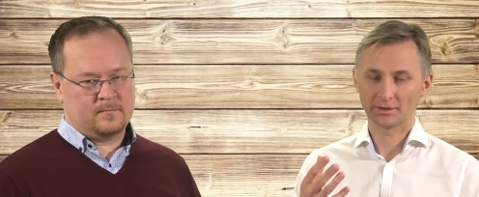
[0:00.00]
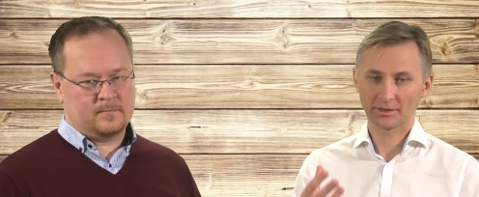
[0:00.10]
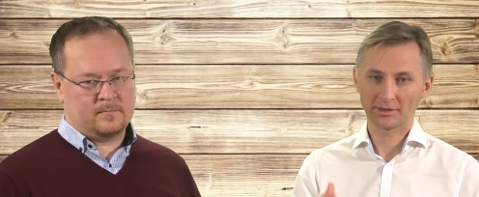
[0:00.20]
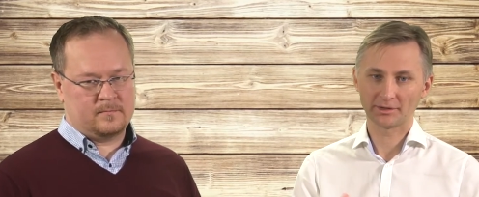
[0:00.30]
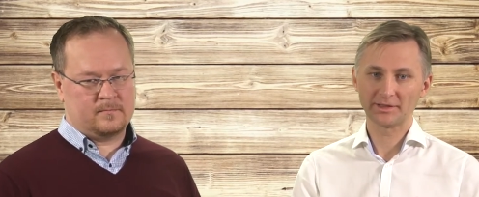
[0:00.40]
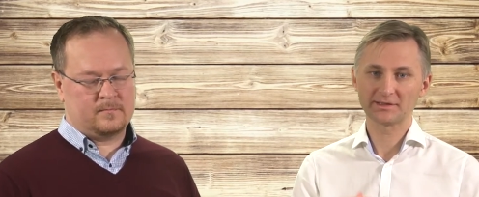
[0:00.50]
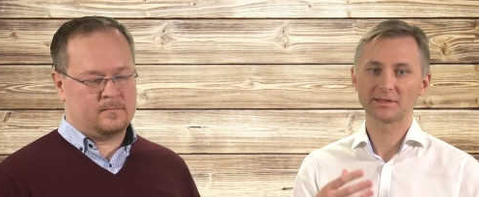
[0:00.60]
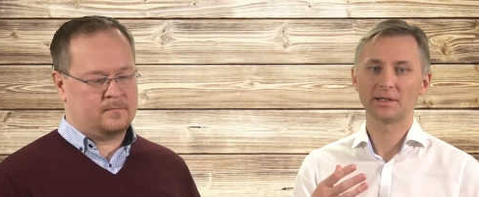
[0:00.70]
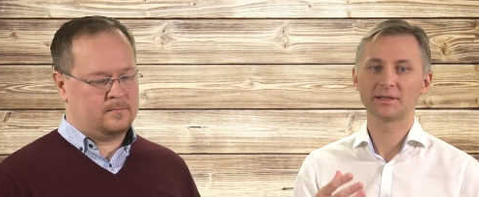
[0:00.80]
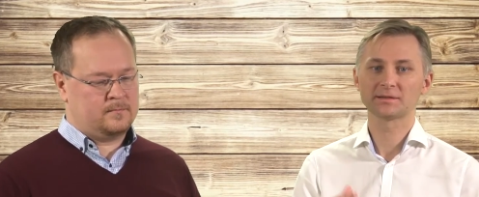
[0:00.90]
Speaker 1: gather
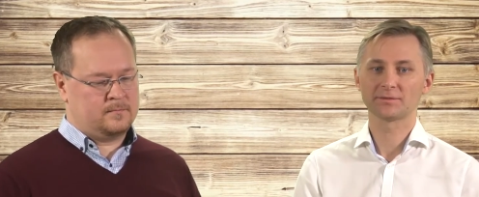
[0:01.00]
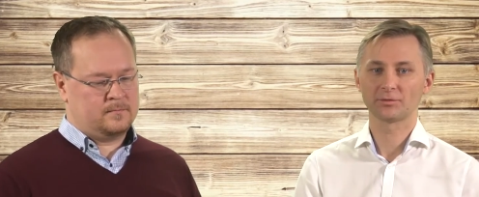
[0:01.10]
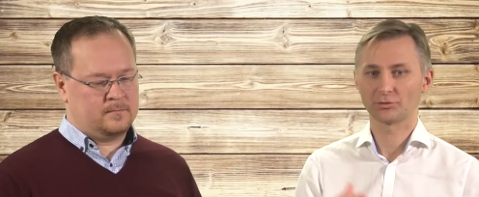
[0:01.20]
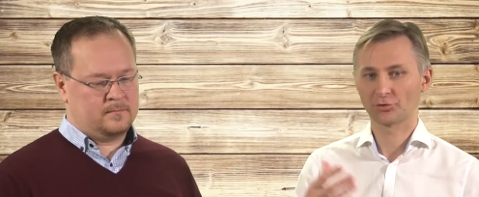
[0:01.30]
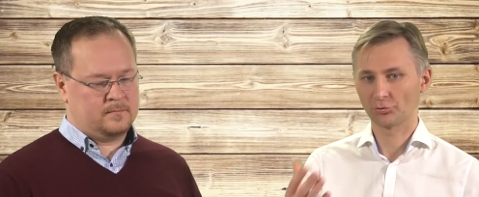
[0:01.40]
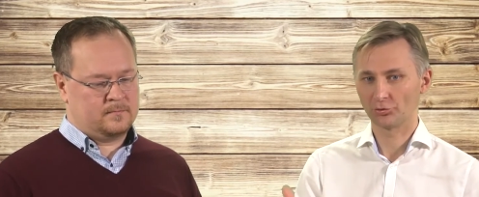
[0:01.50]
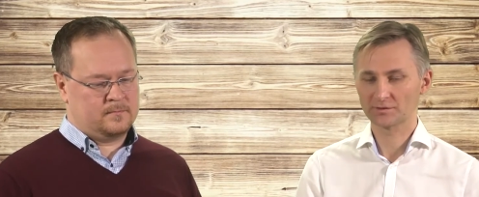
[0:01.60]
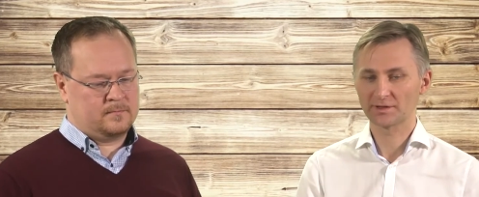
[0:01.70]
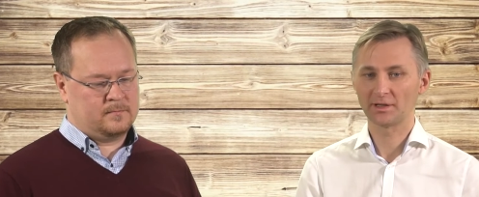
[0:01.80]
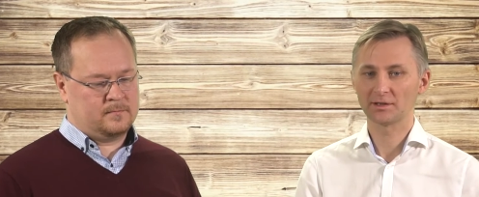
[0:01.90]
insights for, through your
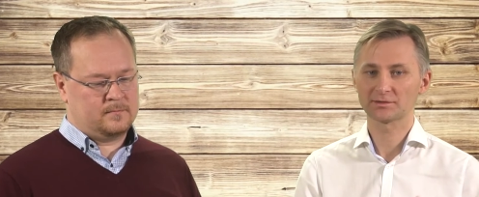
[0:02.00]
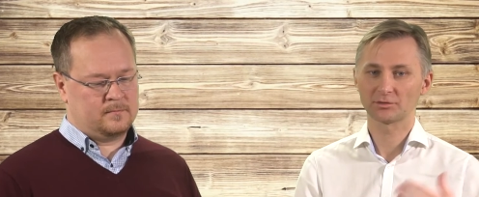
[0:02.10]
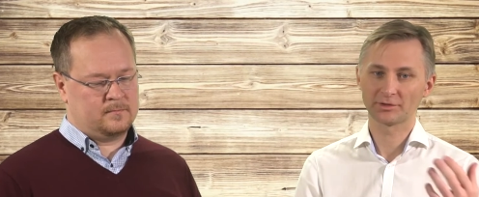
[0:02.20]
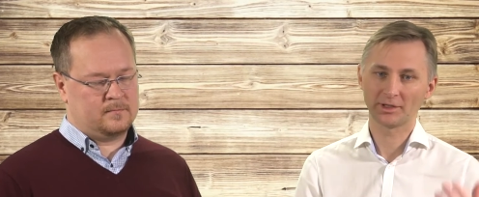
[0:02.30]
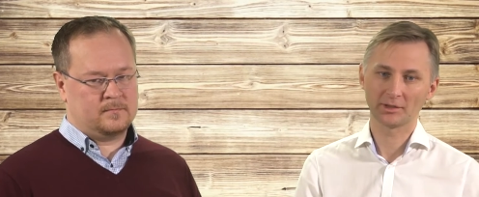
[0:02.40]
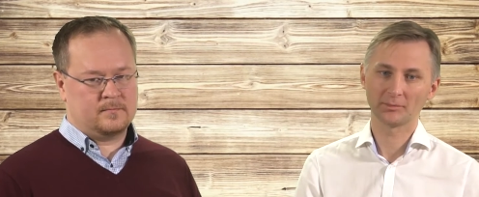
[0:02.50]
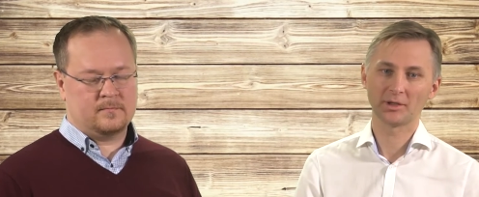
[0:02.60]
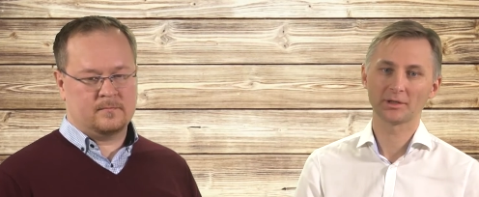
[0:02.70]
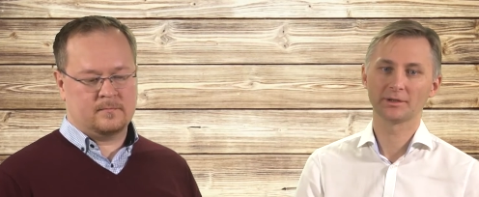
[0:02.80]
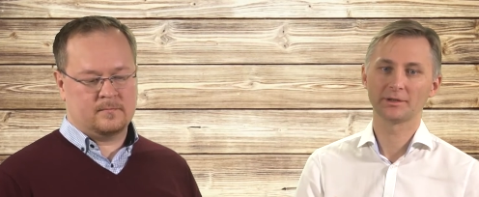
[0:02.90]
sales or
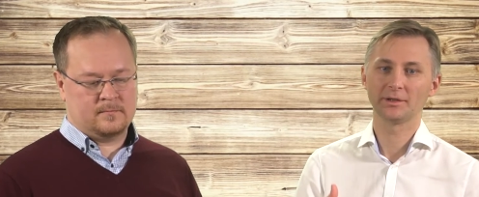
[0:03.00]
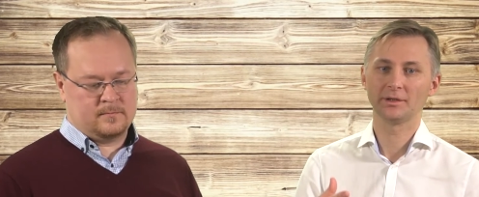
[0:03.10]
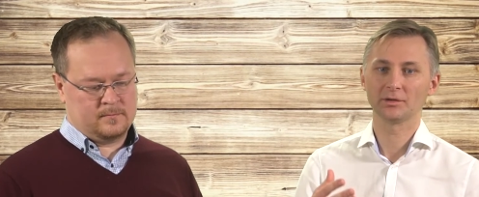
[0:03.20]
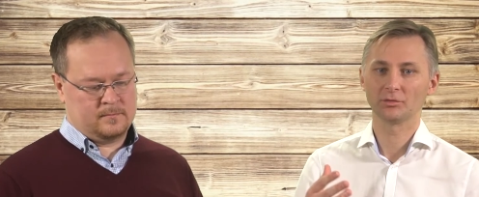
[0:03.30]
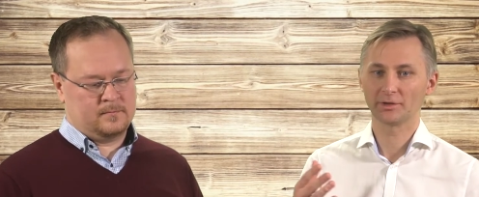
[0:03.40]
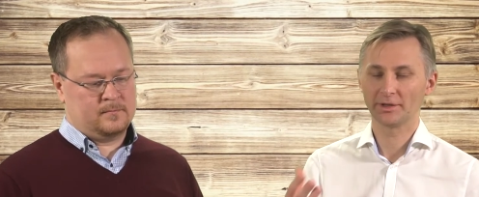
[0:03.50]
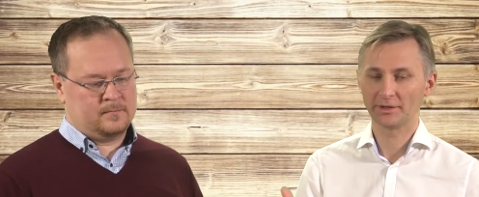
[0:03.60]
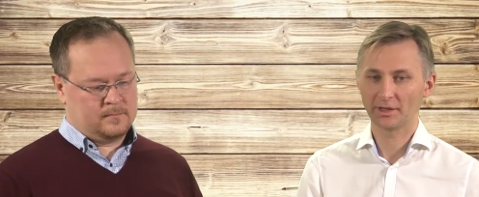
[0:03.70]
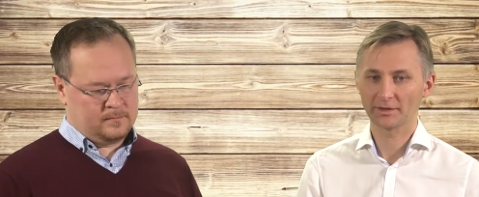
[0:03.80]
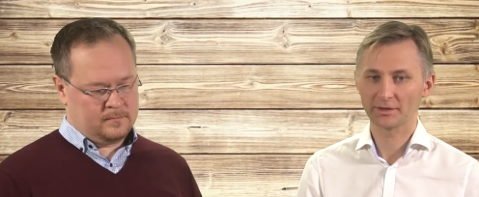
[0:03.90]
telemarketing or
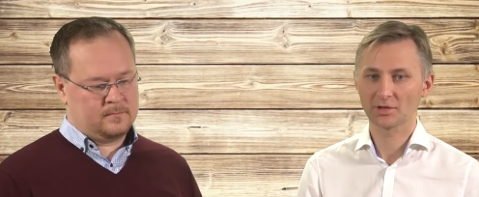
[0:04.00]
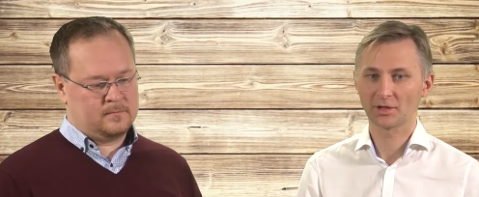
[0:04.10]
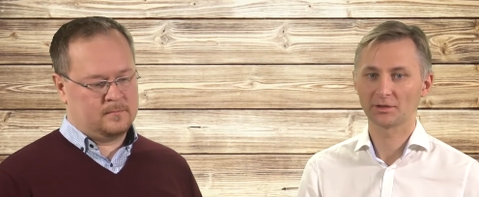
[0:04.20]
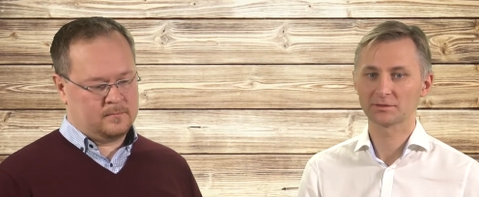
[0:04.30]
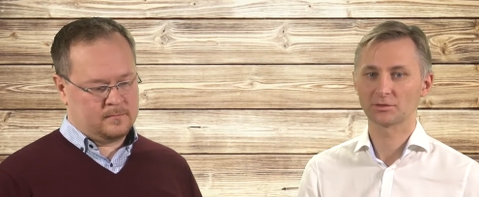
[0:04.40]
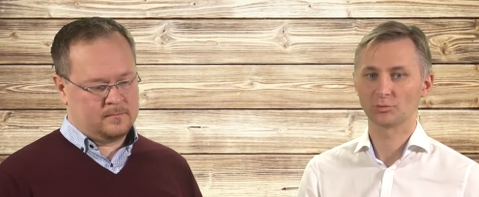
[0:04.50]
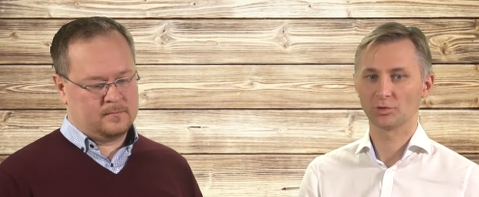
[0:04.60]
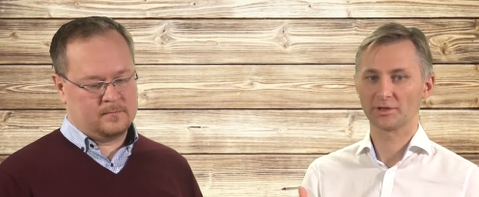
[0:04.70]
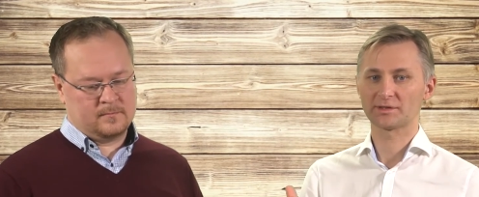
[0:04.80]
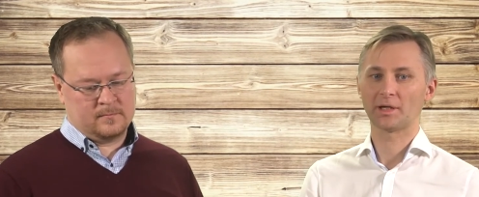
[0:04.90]
any other channels on
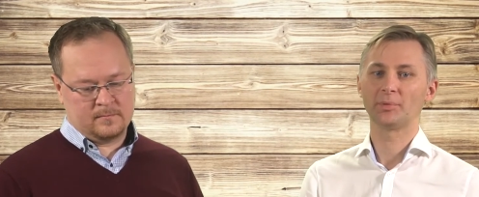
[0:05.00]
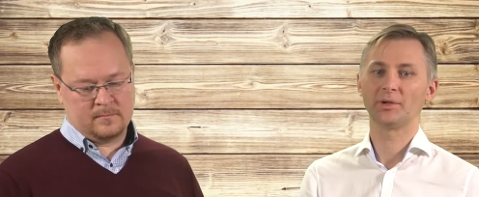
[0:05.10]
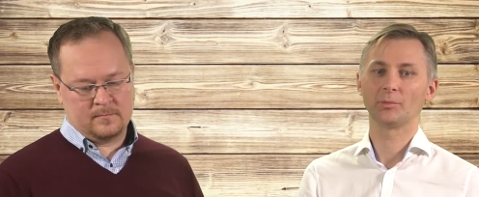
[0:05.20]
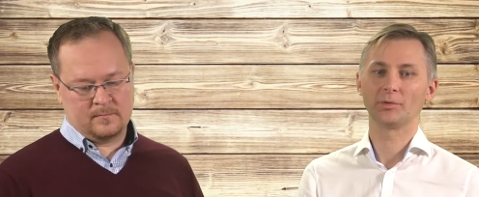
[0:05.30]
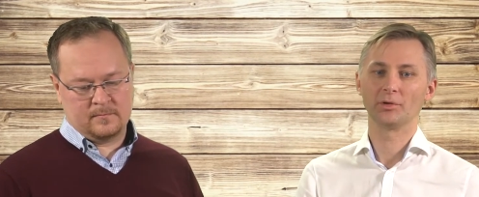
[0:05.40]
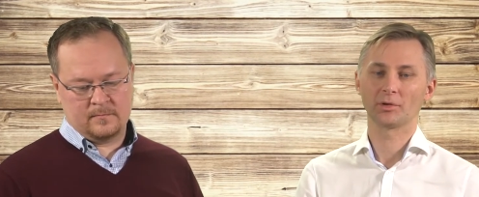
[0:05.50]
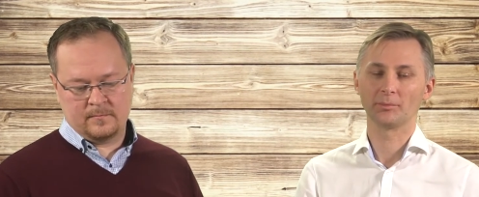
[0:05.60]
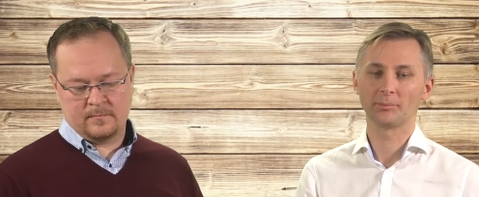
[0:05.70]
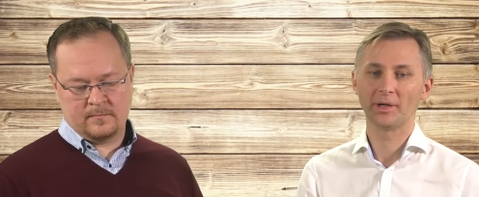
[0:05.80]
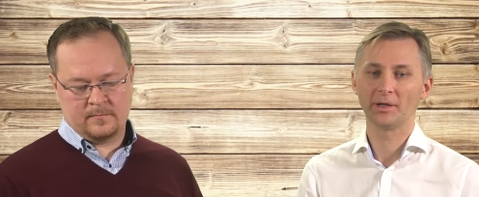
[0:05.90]
what is happening with your
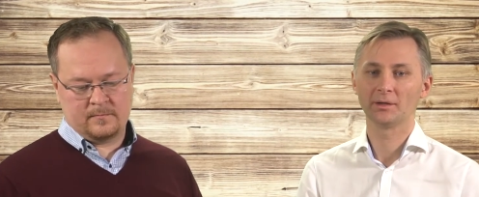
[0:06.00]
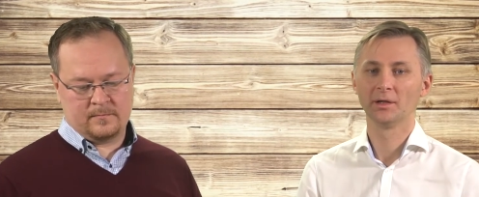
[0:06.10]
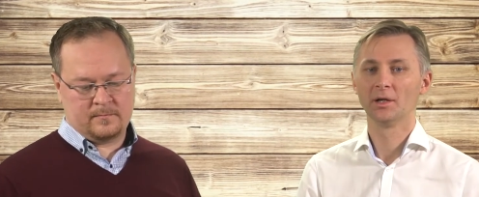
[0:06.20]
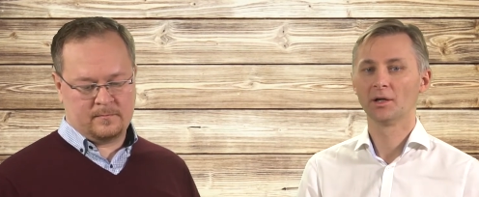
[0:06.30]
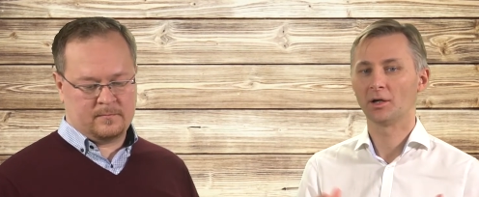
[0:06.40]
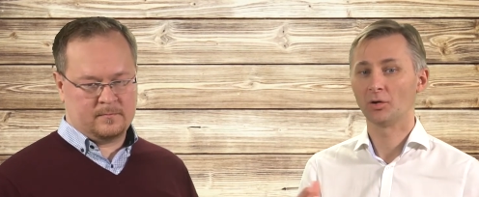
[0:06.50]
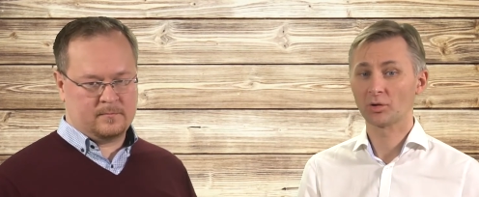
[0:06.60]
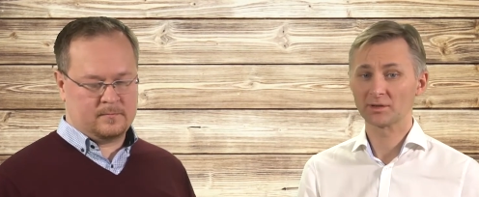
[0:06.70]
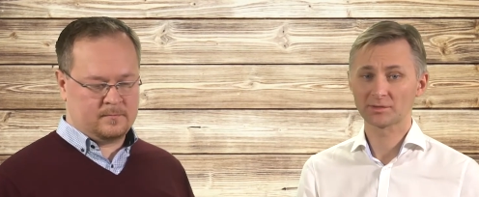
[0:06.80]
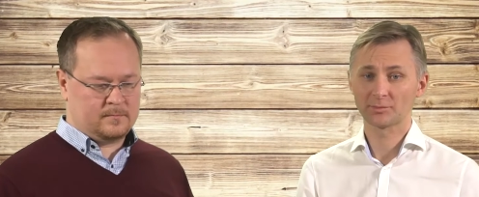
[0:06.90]
campaign, how
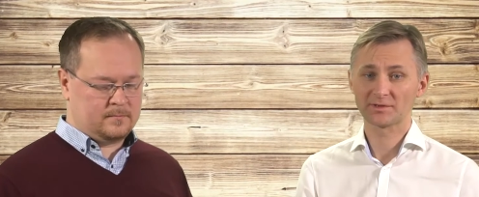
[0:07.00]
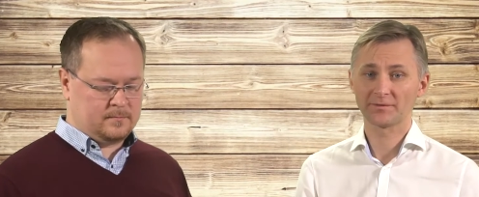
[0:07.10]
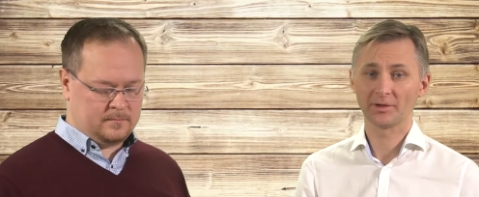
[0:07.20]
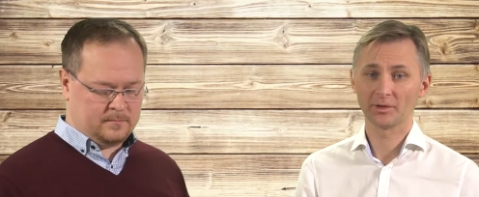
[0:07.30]
customers